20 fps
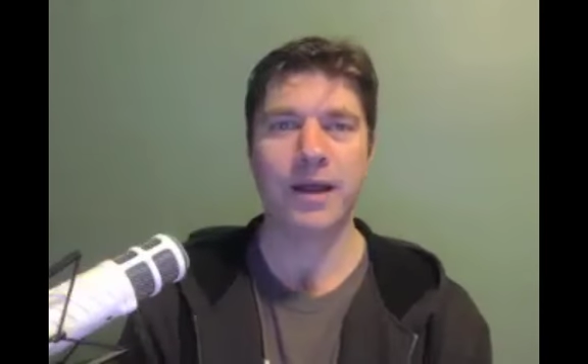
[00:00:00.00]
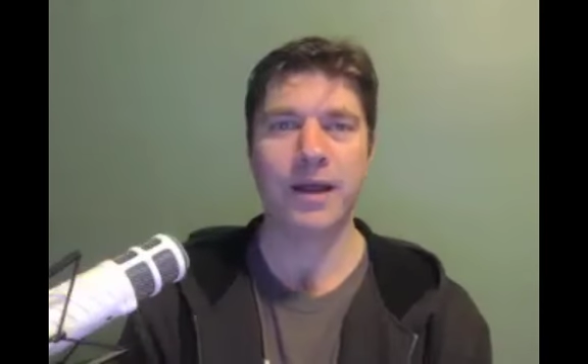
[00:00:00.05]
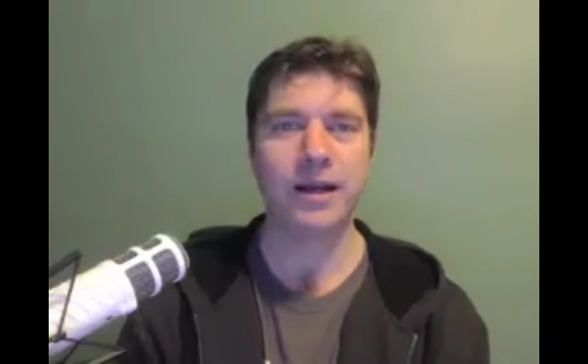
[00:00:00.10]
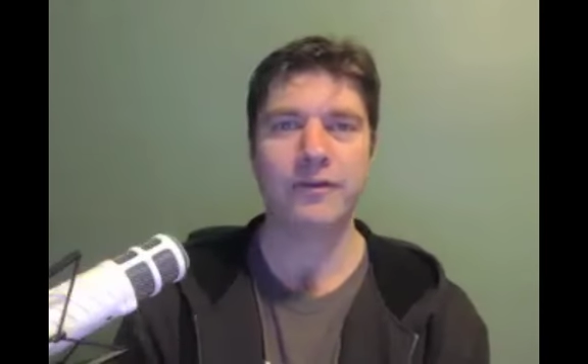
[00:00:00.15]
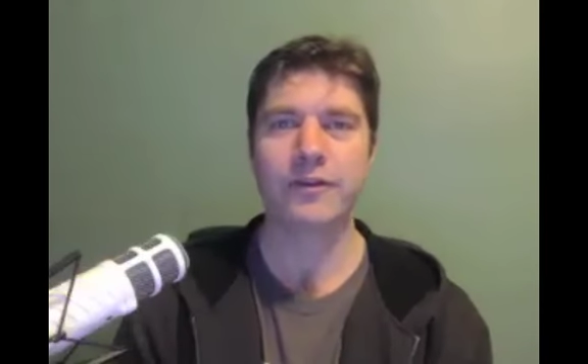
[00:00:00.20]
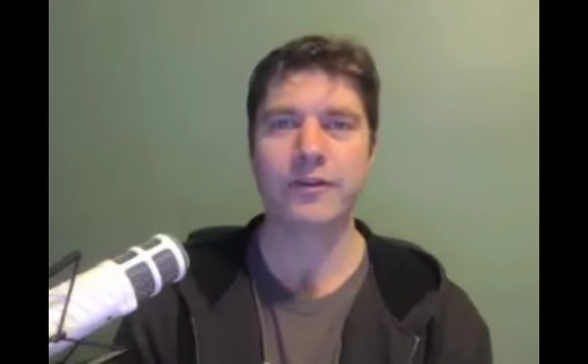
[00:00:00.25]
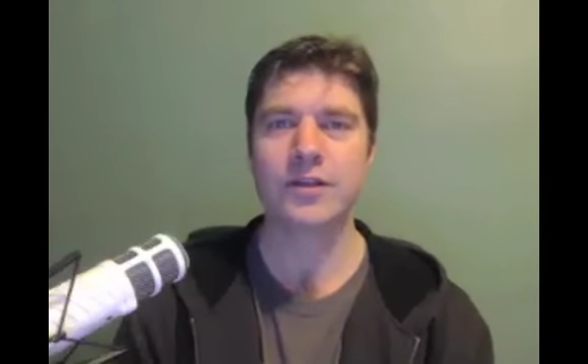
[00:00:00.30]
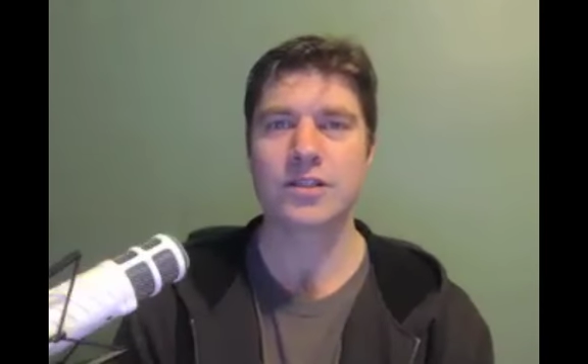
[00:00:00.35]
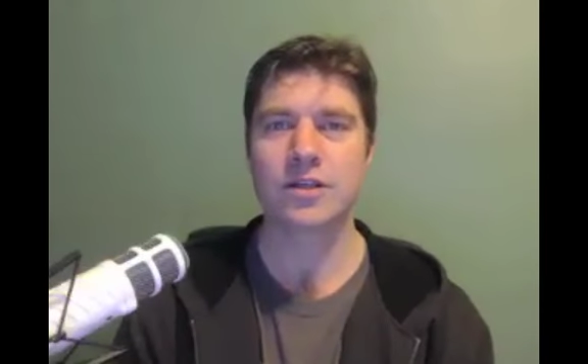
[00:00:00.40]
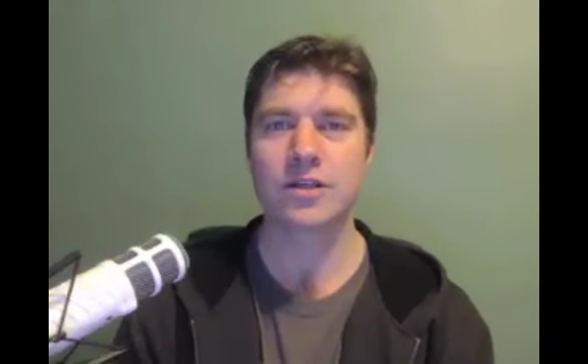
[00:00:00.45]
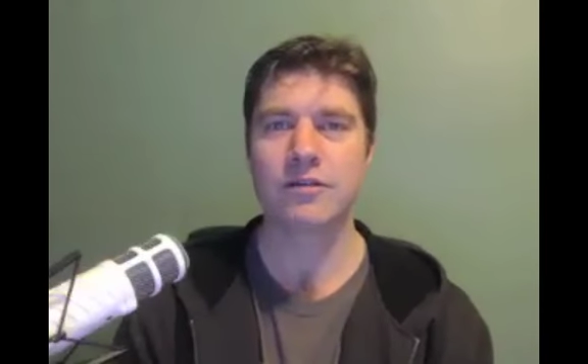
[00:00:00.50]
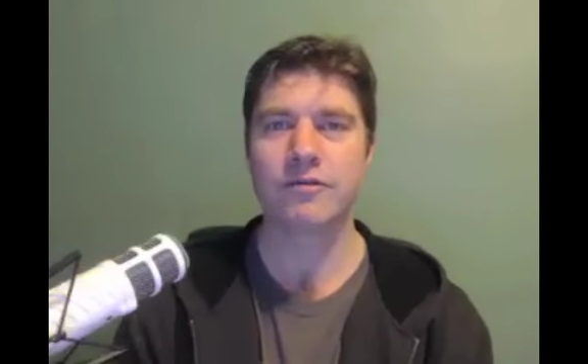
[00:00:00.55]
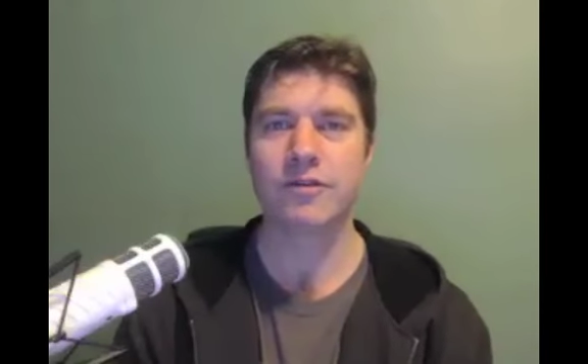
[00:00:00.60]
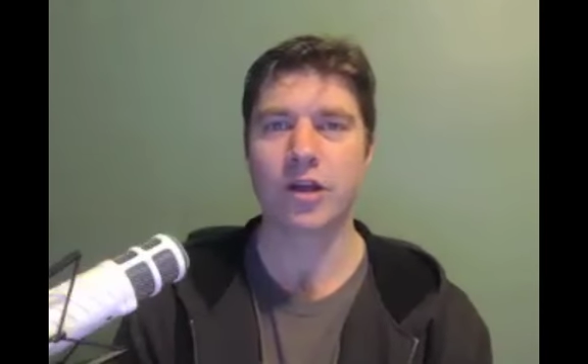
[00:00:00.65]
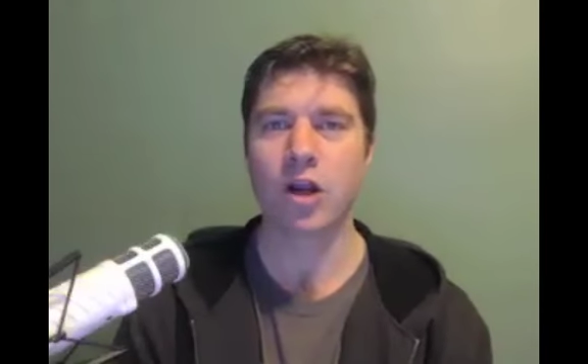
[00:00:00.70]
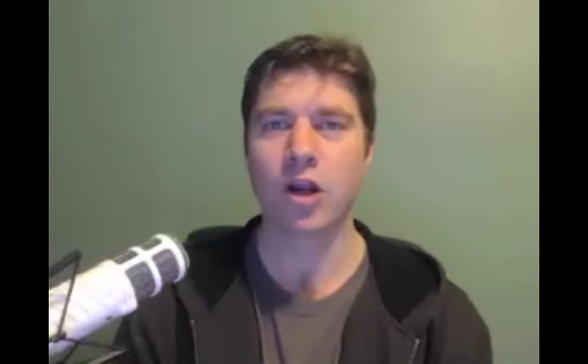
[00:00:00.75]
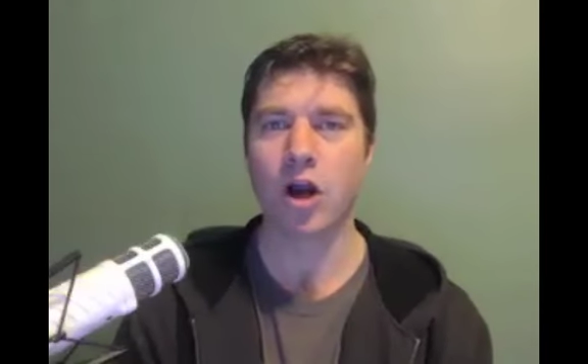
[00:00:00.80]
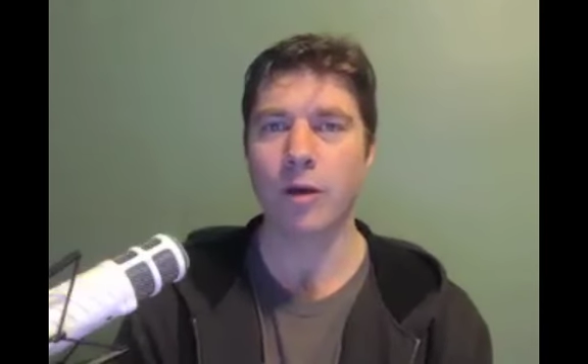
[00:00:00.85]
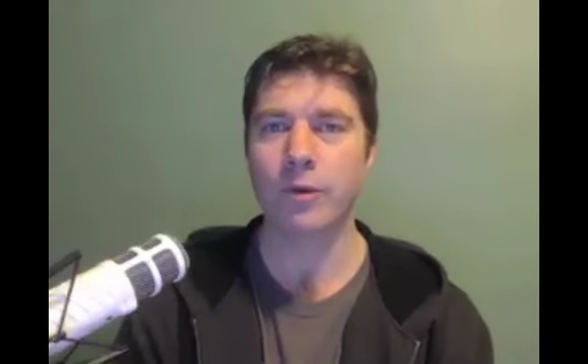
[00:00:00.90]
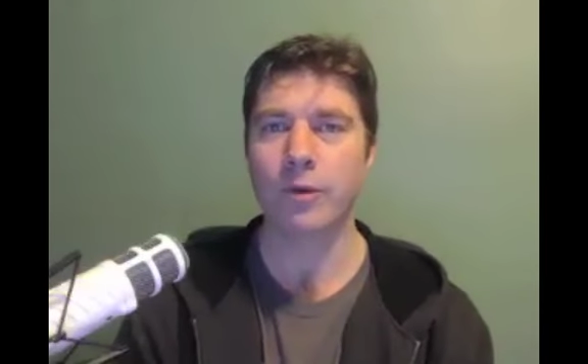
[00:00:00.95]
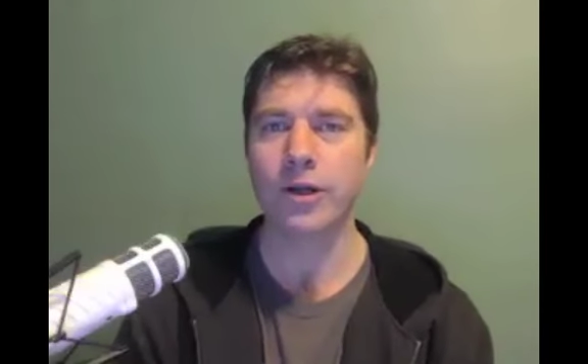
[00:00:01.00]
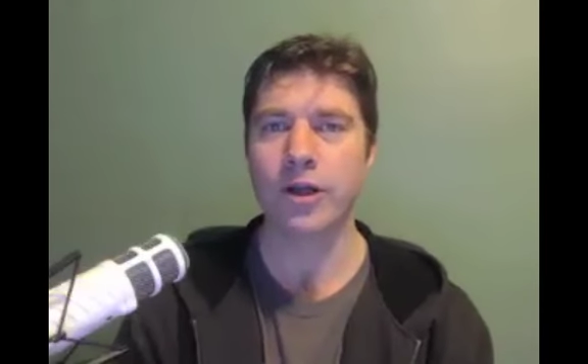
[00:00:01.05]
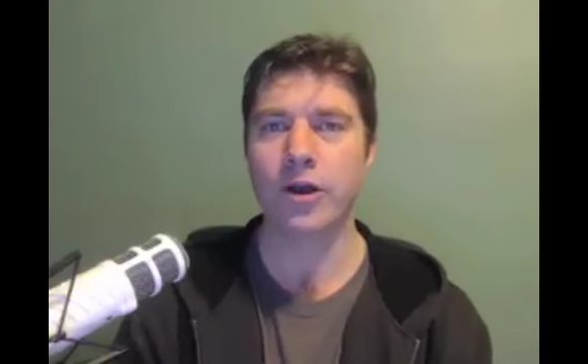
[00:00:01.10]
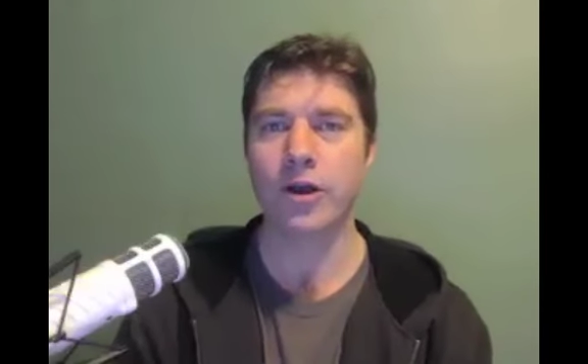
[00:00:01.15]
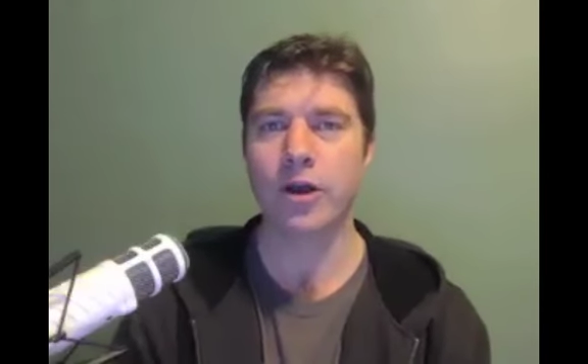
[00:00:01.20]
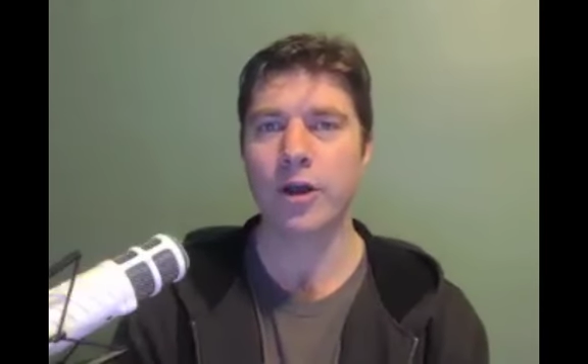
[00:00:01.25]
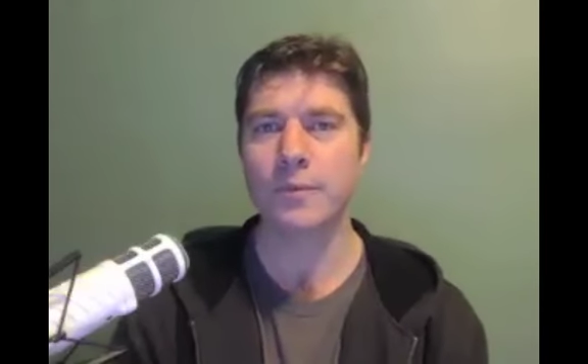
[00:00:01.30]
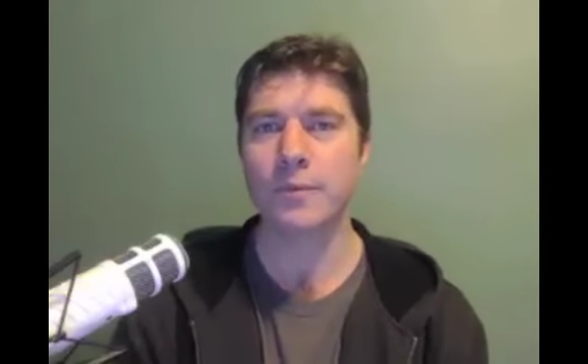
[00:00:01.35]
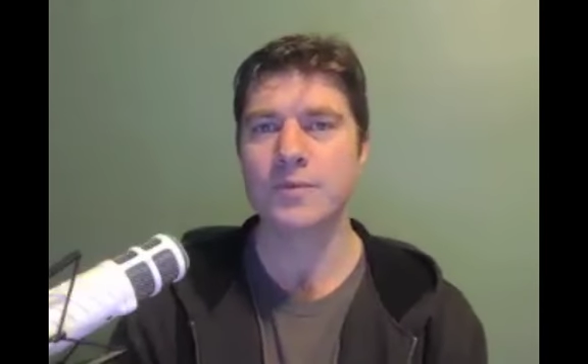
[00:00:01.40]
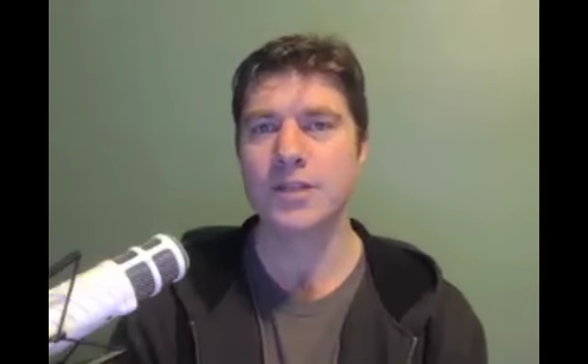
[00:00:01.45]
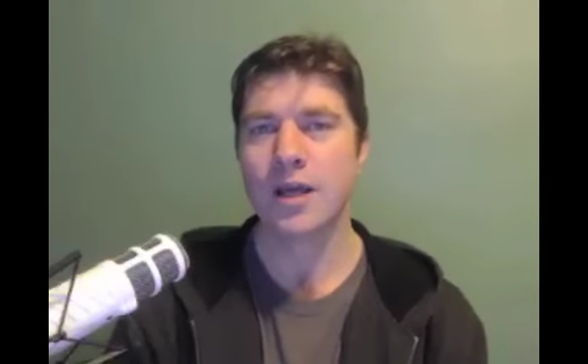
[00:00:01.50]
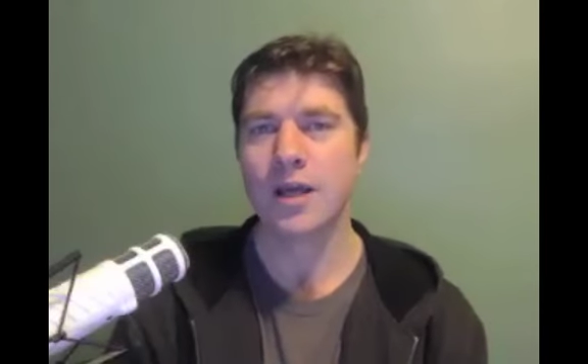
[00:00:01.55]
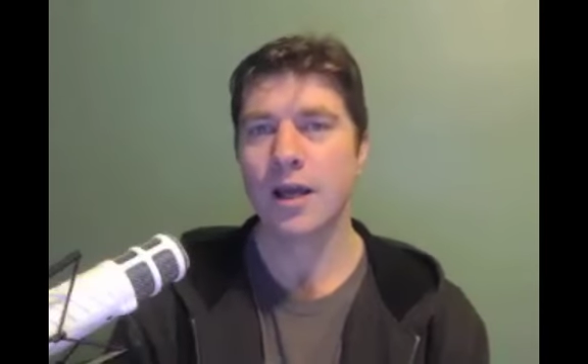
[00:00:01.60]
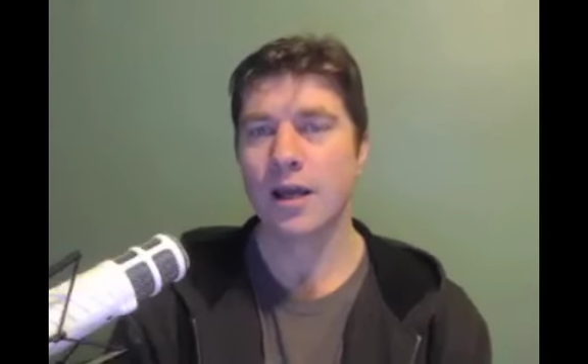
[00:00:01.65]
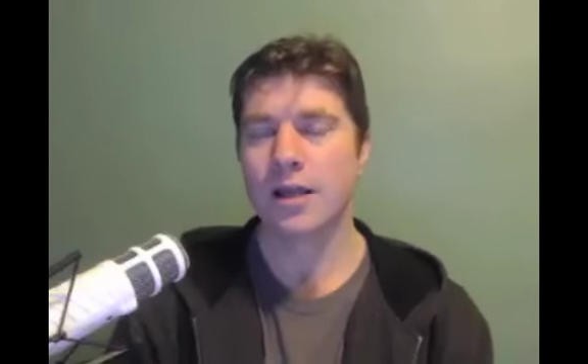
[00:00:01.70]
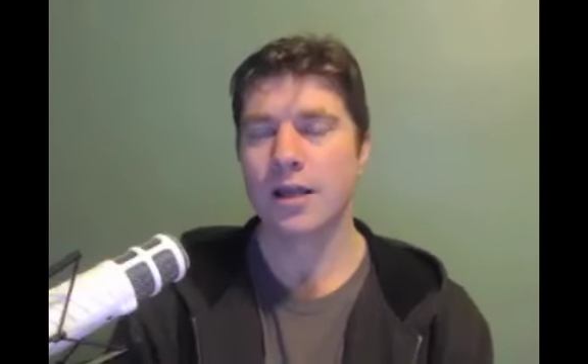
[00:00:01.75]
benefits of the common herbs,